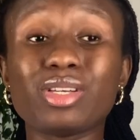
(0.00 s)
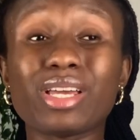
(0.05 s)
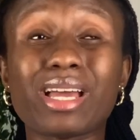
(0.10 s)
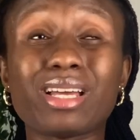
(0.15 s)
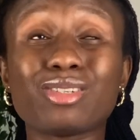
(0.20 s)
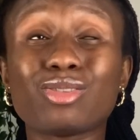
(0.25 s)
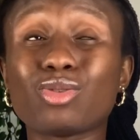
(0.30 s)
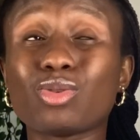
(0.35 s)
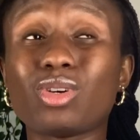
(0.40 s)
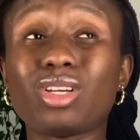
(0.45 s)
I
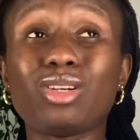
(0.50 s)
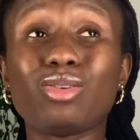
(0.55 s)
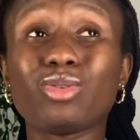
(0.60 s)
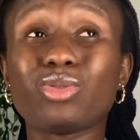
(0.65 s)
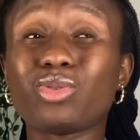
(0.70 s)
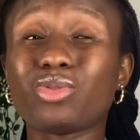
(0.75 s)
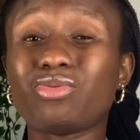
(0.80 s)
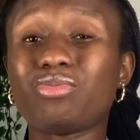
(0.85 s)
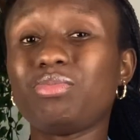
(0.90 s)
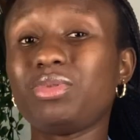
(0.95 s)
saw a lot
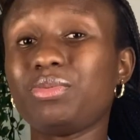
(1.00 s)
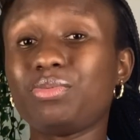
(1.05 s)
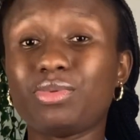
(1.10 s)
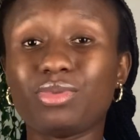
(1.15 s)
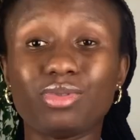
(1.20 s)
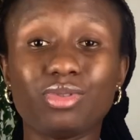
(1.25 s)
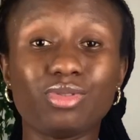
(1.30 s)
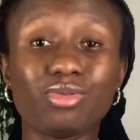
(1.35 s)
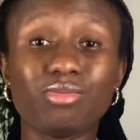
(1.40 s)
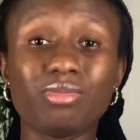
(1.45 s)
of people.
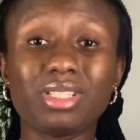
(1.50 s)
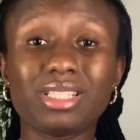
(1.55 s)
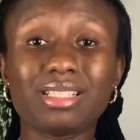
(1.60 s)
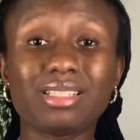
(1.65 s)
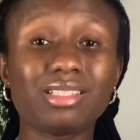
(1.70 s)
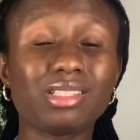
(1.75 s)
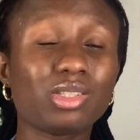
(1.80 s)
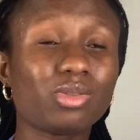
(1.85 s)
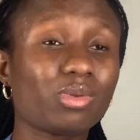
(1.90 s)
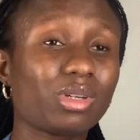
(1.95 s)
You meet
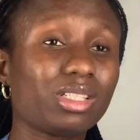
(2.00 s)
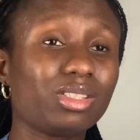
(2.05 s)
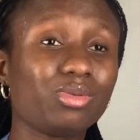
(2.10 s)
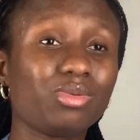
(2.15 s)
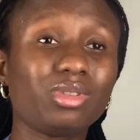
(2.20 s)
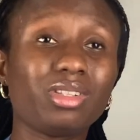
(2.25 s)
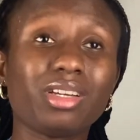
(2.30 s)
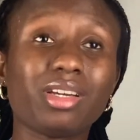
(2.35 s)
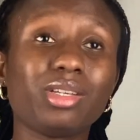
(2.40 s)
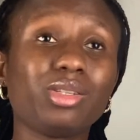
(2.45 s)
this one, it will
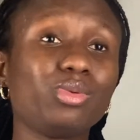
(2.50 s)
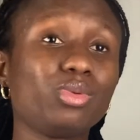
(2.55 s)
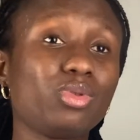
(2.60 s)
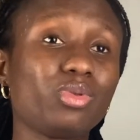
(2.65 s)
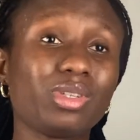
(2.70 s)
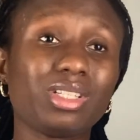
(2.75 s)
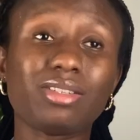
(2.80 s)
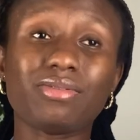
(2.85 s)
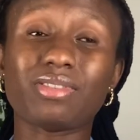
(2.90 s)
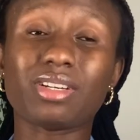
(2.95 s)
tell you
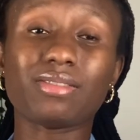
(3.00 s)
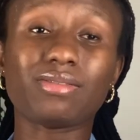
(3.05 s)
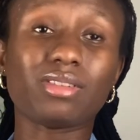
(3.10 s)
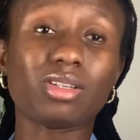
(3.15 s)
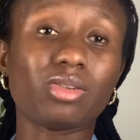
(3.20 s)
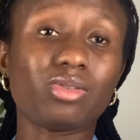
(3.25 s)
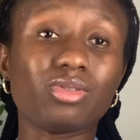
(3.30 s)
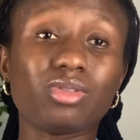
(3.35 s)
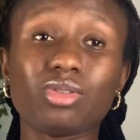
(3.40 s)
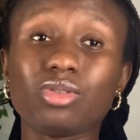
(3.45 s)

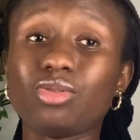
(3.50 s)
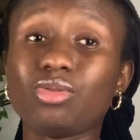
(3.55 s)
25,000.